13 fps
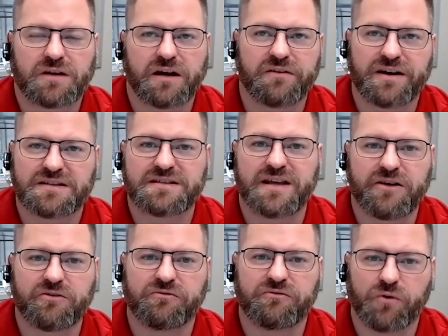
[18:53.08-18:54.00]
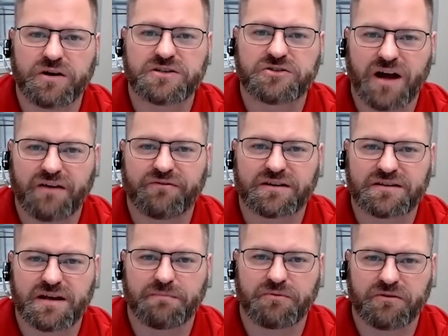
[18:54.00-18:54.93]
kind of that sacred voice
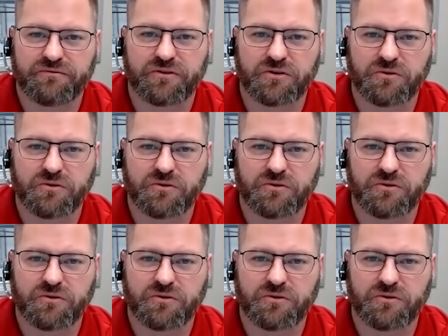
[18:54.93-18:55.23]
traffic separate